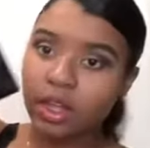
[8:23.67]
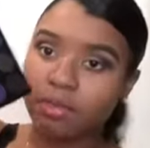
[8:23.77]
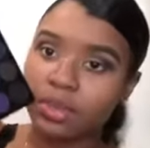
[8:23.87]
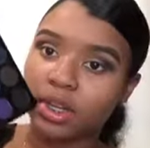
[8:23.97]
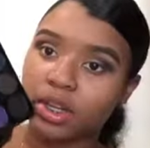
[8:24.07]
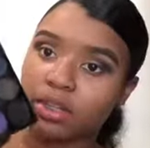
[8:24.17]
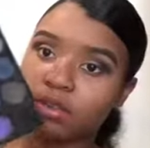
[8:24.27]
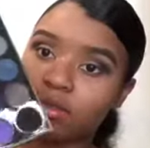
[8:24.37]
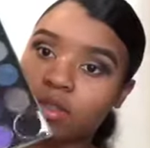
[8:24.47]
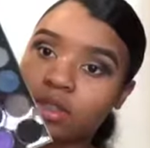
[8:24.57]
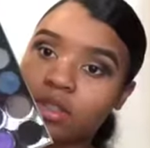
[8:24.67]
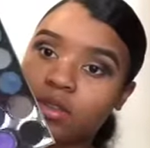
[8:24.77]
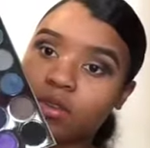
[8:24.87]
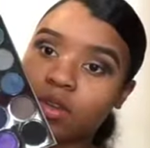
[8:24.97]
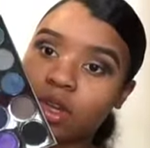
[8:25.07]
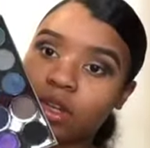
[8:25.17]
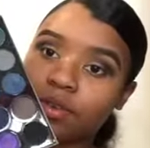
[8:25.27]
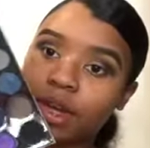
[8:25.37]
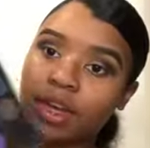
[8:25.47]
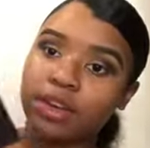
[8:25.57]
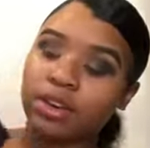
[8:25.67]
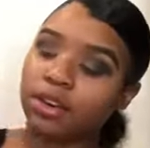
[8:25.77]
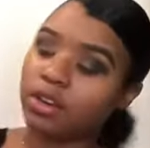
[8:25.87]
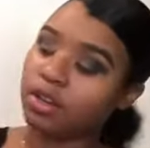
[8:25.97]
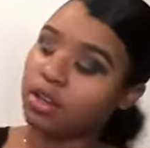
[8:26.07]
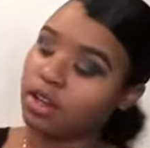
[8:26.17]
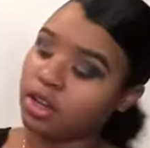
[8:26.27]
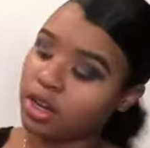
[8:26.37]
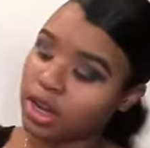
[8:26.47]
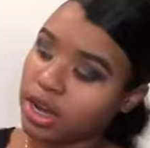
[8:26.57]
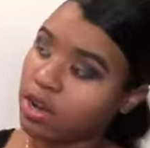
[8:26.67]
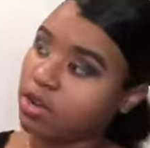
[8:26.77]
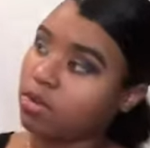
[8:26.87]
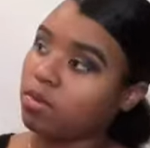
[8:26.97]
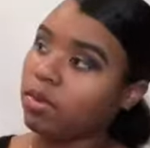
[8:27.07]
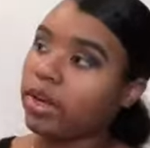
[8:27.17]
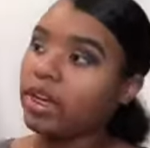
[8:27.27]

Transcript: I'm going to use this gold color right here. Now, what